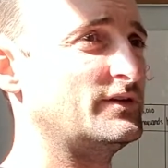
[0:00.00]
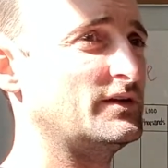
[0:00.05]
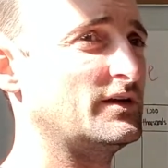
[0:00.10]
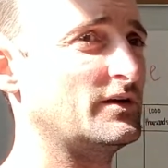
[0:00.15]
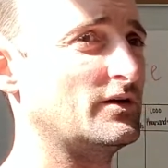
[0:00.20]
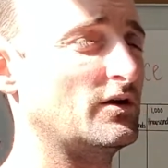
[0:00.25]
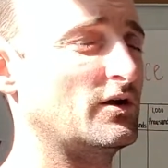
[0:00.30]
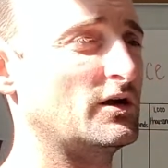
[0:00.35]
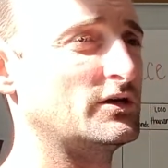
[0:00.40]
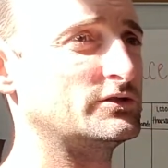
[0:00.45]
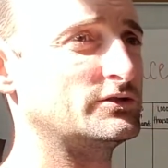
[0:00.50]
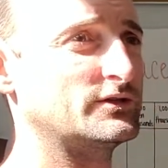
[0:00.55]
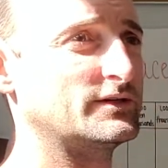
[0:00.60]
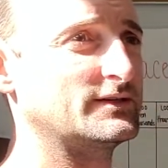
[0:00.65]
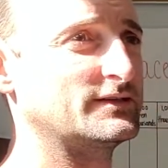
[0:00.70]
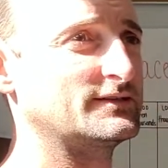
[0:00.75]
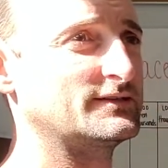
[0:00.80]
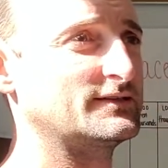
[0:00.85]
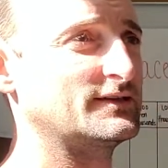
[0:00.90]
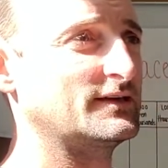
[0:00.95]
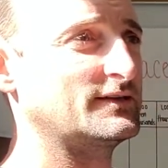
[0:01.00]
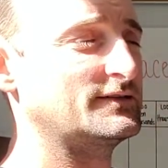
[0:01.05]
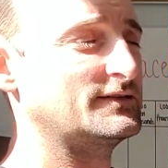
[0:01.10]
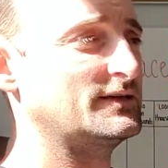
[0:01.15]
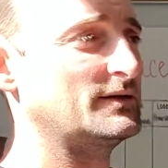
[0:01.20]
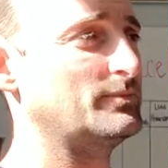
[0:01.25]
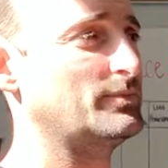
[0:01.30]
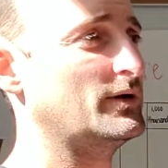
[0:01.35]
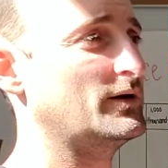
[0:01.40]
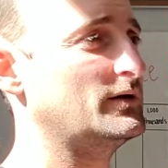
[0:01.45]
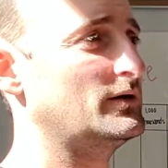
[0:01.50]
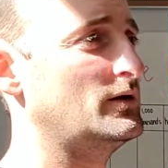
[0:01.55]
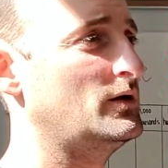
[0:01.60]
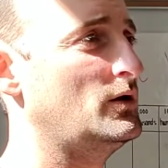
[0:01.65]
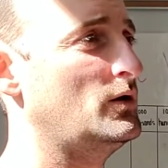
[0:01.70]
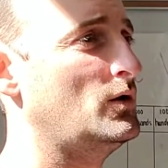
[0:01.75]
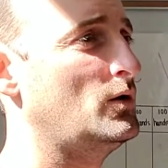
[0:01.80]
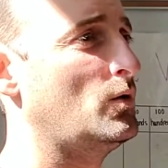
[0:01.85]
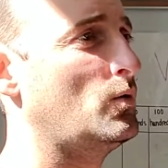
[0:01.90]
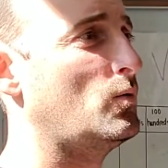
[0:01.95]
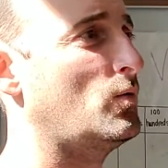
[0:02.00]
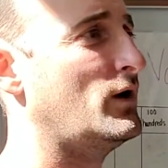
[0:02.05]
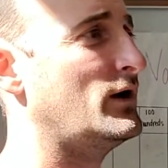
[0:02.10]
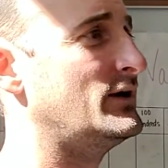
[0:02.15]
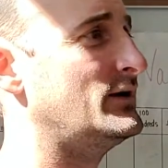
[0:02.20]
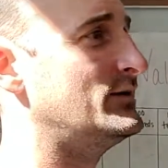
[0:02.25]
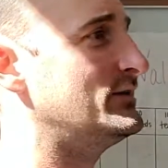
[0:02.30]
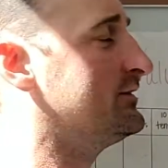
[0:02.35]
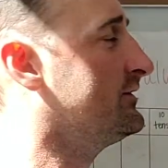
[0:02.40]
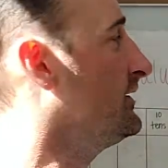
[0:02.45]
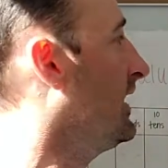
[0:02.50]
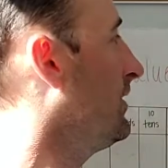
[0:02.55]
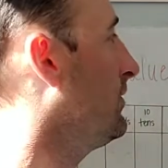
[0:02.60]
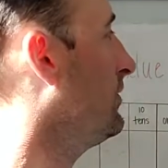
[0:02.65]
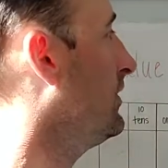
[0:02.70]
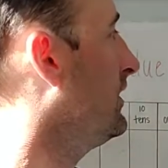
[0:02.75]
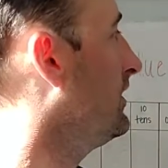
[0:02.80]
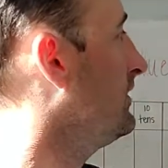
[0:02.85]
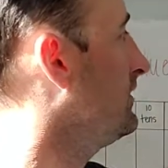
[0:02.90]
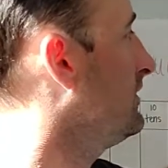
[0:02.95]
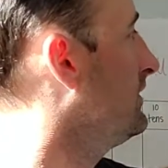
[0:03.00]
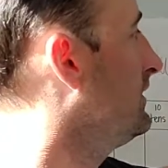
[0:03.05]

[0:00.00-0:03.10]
and 160, but why is that? Well,